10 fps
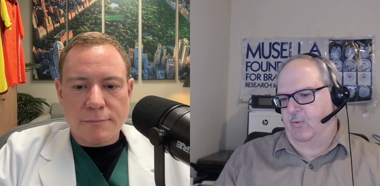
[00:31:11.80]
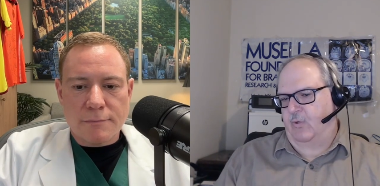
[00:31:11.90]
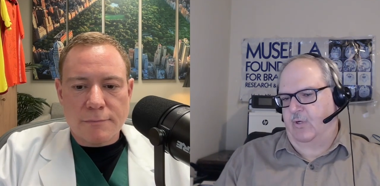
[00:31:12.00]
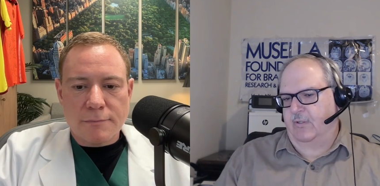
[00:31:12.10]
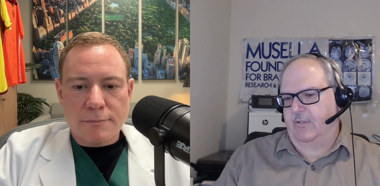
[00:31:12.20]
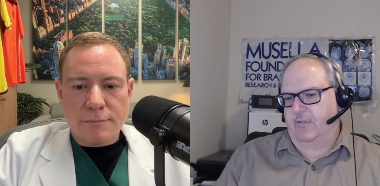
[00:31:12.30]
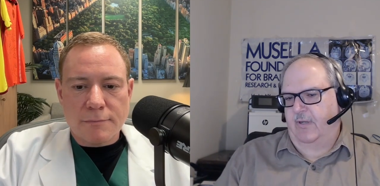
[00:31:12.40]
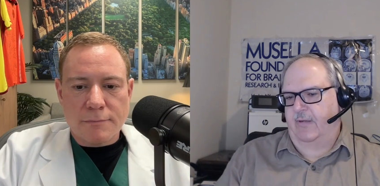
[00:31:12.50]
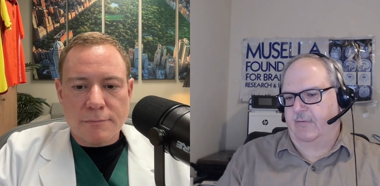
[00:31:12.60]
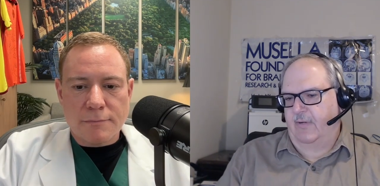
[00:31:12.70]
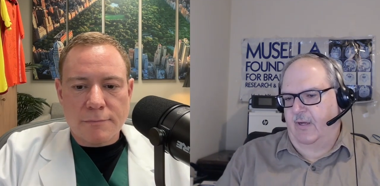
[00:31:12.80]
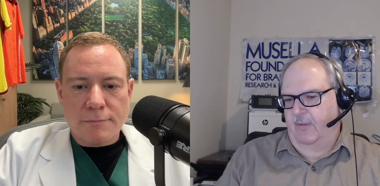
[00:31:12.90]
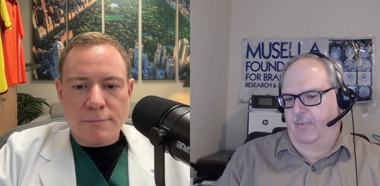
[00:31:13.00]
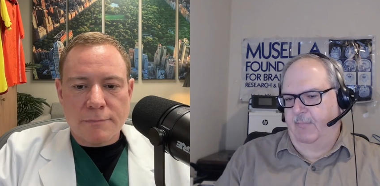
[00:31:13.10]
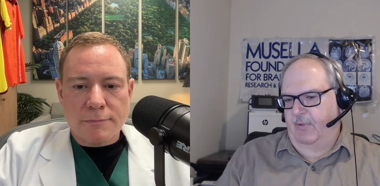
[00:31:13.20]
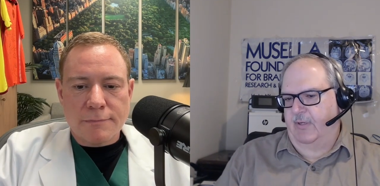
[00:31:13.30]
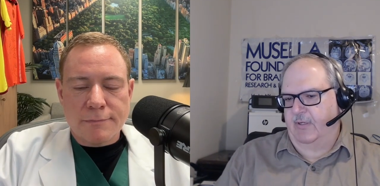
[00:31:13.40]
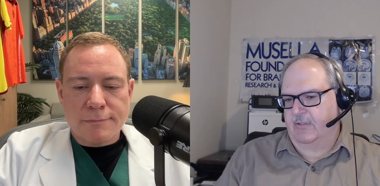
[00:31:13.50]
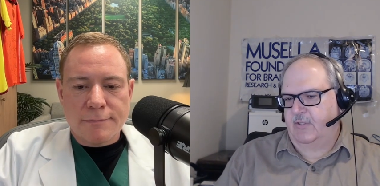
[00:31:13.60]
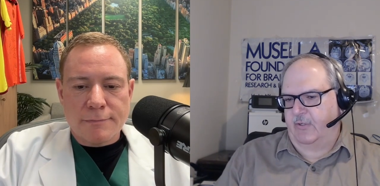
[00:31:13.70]
Speaker 1: world, and other people are going
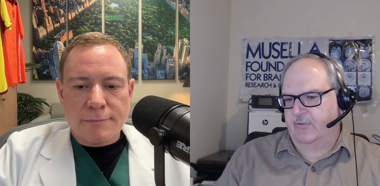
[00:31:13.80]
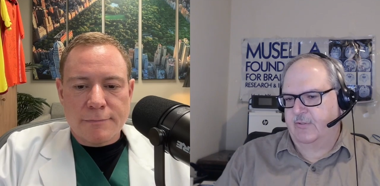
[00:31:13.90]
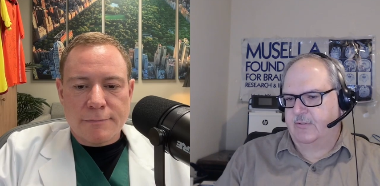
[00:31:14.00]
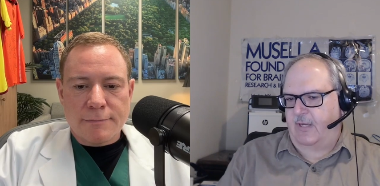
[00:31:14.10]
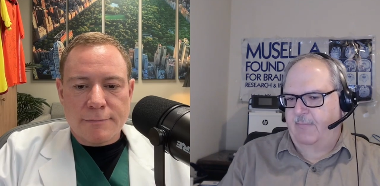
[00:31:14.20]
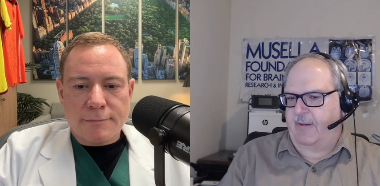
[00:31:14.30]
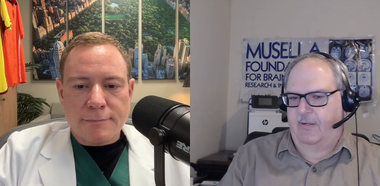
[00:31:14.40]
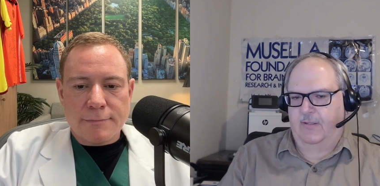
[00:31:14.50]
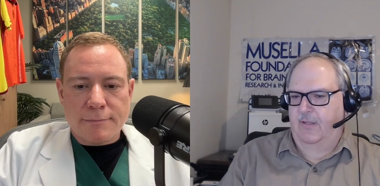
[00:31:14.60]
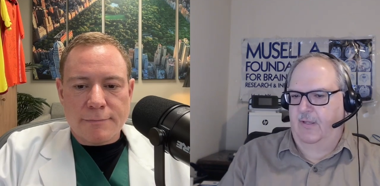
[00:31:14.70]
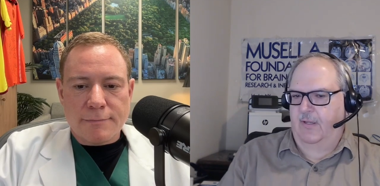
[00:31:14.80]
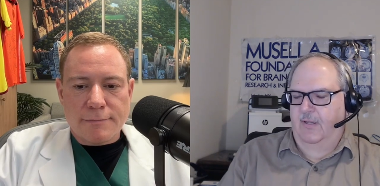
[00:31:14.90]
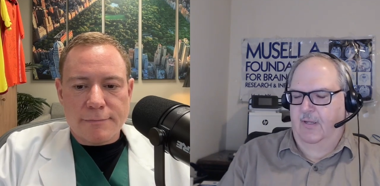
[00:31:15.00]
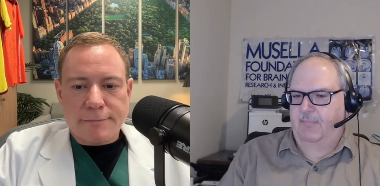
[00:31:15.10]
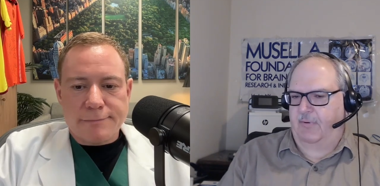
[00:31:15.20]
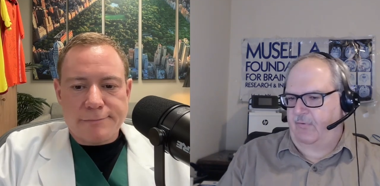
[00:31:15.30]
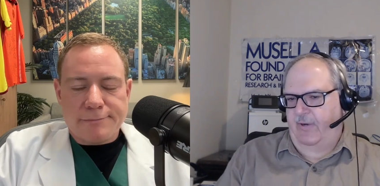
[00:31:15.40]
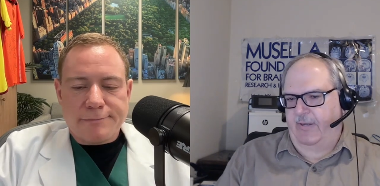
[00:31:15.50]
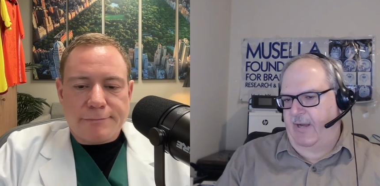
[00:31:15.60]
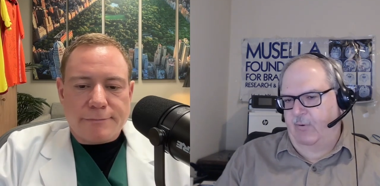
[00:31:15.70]
to start using the same model. But for
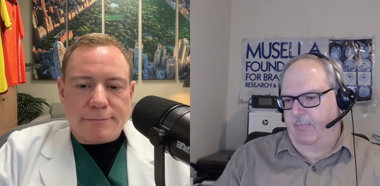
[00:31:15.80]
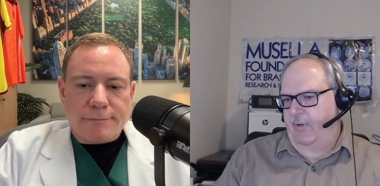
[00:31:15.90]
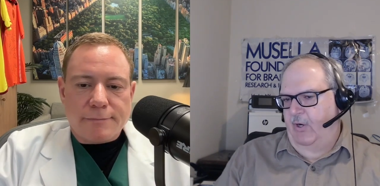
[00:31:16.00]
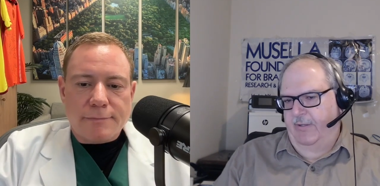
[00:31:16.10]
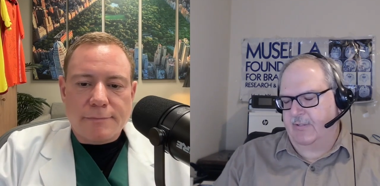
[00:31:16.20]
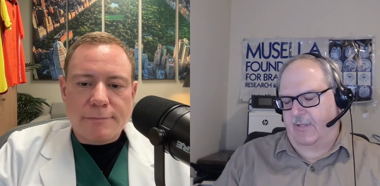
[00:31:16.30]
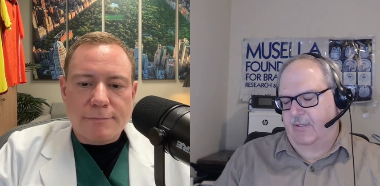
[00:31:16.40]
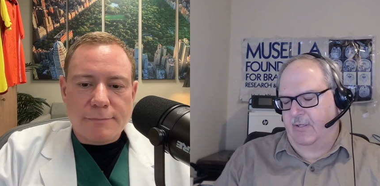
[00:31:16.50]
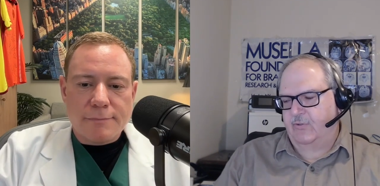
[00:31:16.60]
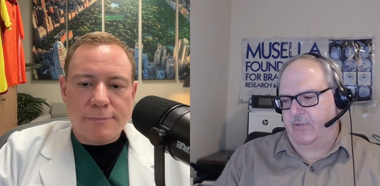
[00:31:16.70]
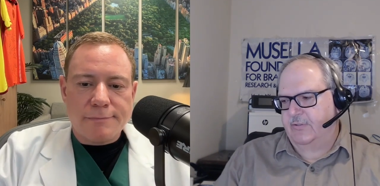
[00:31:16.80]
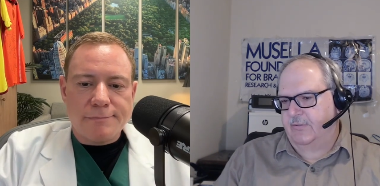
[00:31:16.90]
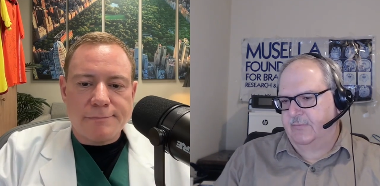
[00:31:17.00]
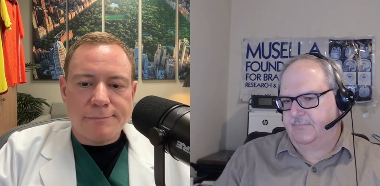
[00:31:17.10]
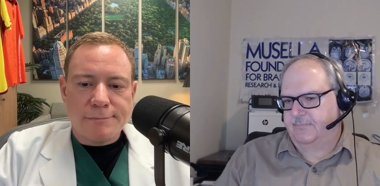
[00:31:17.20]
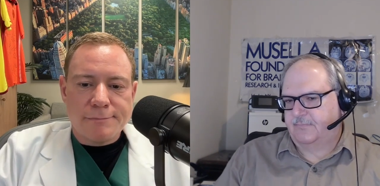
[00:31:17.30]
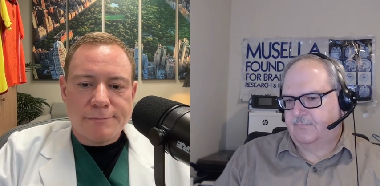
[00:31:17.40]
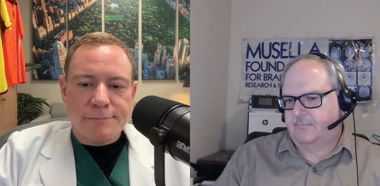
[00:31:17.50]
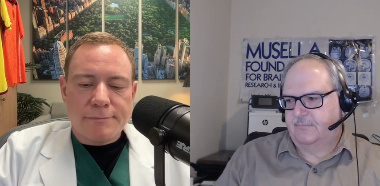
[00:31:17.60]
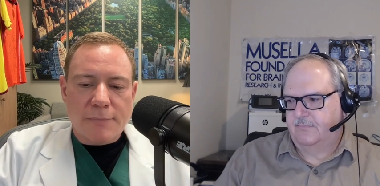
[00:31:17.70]
right now, we're behind these other countries.
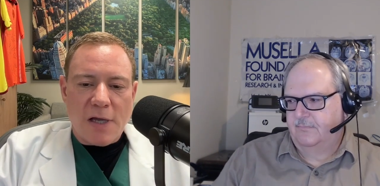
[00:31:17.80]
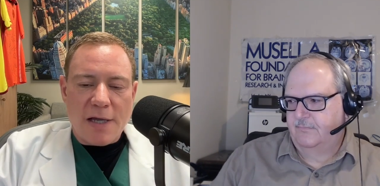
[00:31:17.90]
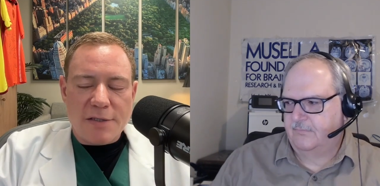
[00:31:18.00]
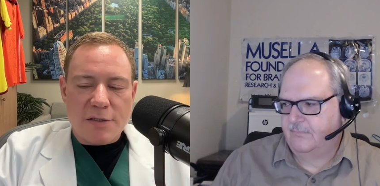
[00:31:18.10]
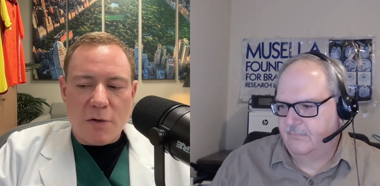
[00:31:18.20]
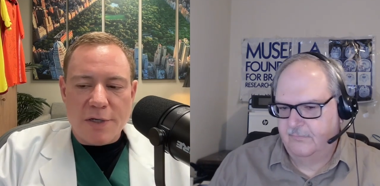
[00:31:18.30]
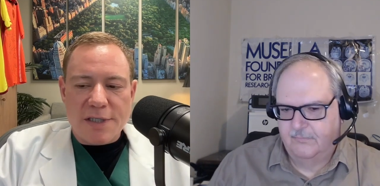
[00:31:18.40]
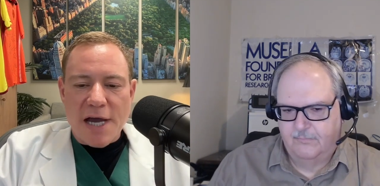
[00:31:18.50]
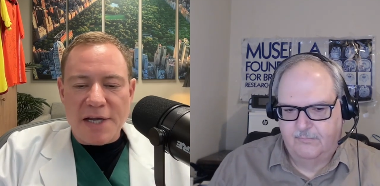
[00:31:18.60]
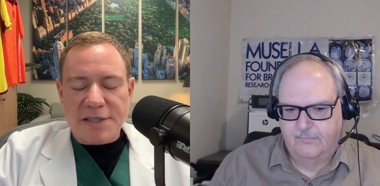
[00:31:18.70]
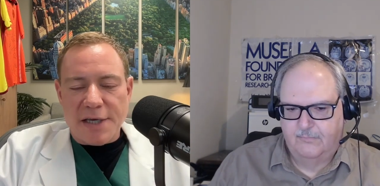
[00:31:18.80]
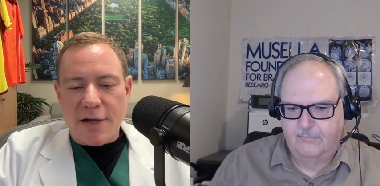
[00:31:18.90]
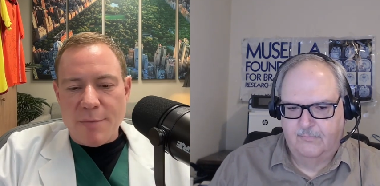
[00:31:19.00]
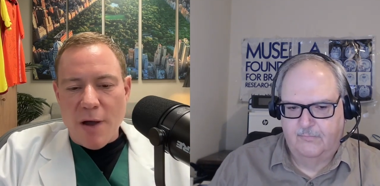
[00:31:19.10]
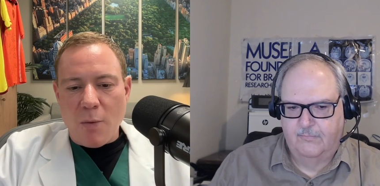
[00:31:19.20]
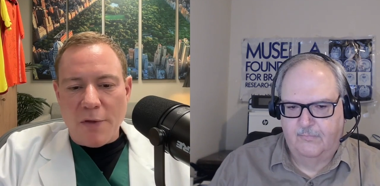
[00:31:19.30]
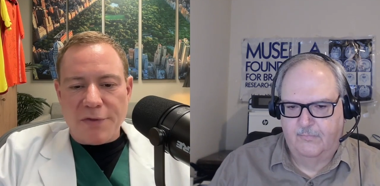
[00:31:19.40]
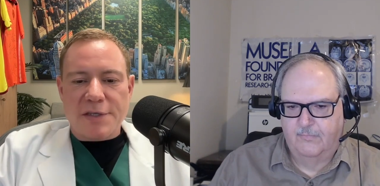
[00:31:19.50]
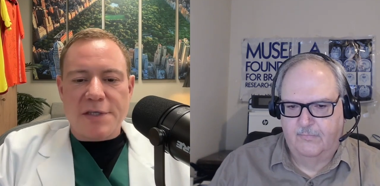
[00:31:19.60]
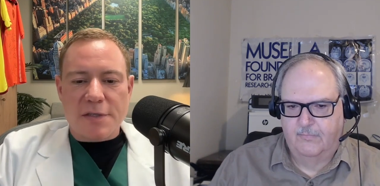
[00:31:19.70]
Speaker 2: That's so exciting to hear about what
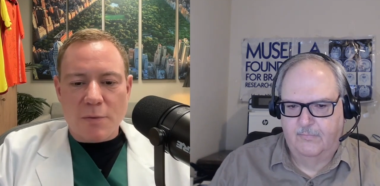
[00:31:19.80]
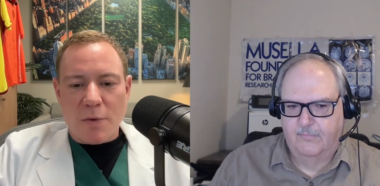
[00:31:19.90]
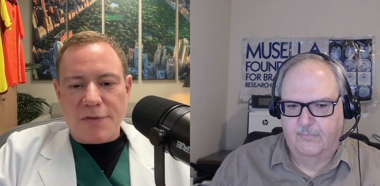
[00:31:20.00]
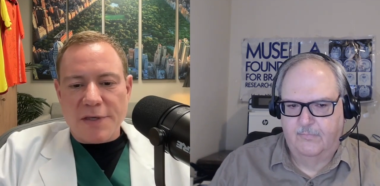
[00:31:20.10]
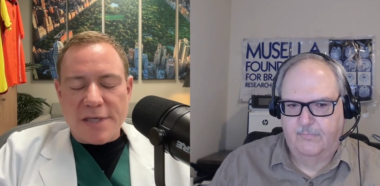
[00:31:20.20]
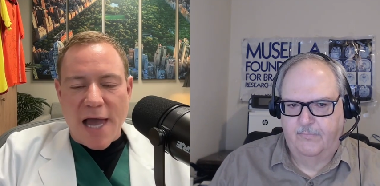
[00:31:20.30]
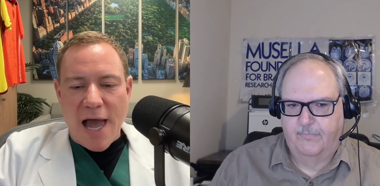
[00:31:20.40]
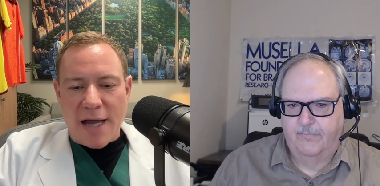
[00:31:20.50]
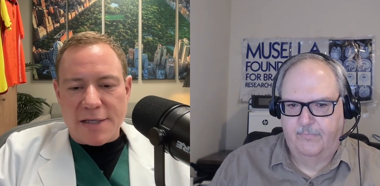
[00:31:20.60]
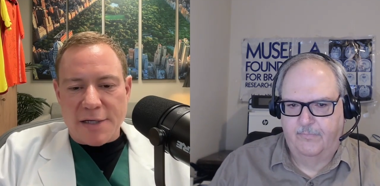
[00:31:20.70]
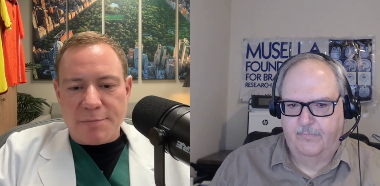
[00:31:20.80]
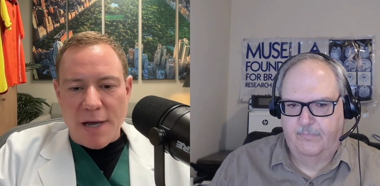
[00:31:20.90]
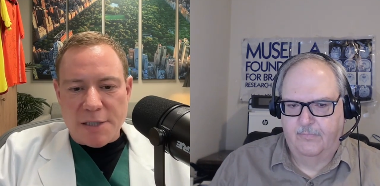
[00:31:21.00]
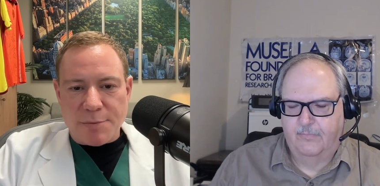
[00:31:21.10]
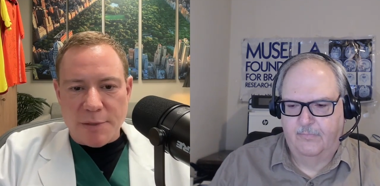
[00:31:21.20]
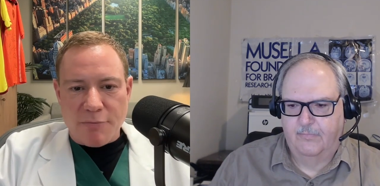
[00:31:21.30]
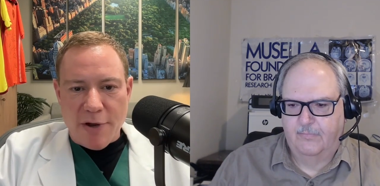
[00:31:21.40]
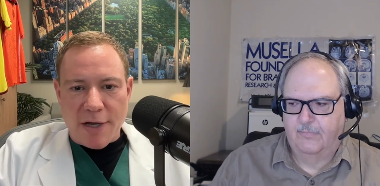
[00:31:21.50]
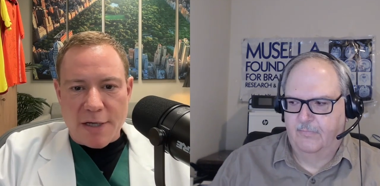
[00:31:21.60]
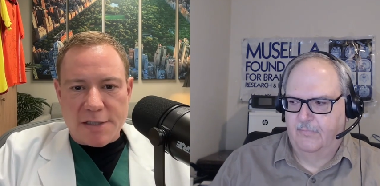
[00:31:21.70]
this what this act could possibly
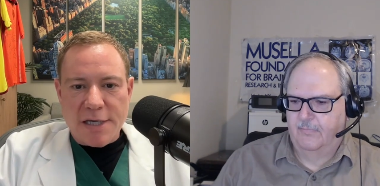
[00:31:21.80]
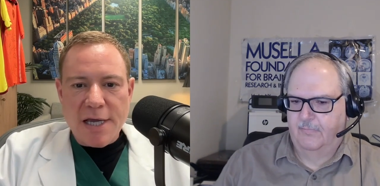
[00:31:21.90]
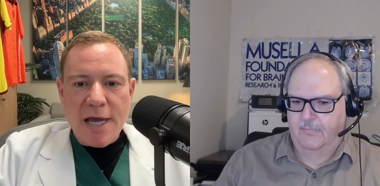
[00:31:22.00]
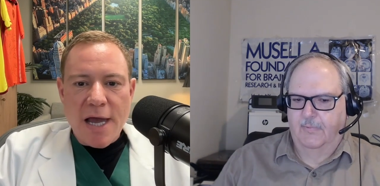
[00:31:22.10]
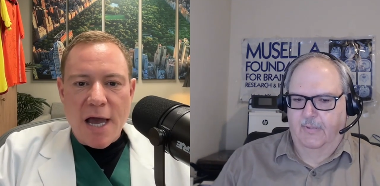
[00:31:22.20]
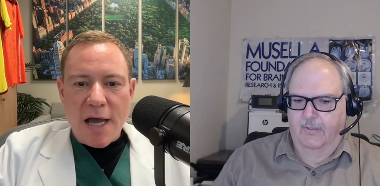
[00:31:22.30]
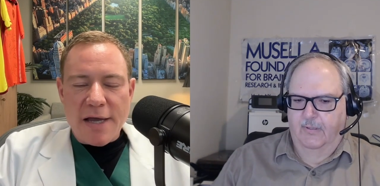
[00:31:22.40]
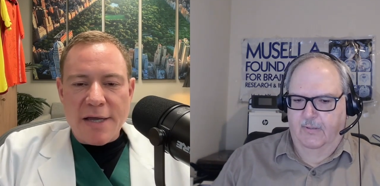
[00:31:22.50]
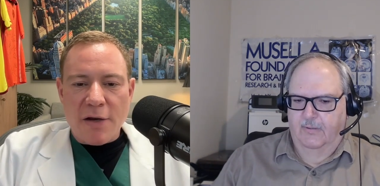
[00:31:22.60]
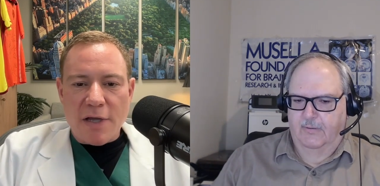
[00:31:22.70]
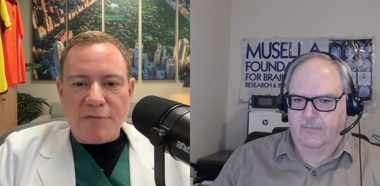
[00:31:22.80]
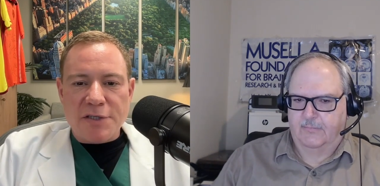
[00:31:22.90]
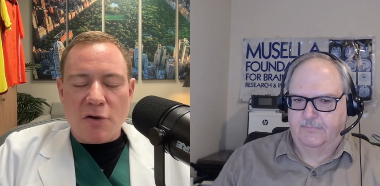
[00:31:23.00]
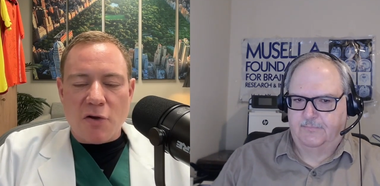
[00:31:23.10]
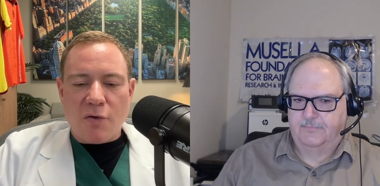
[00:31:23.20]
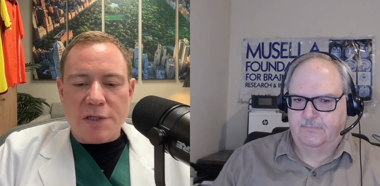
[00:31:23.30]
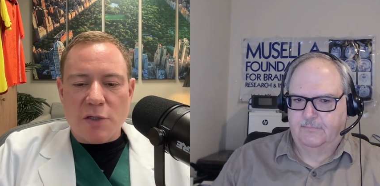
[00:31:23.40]
bring us. Uh, you know, give us your crystal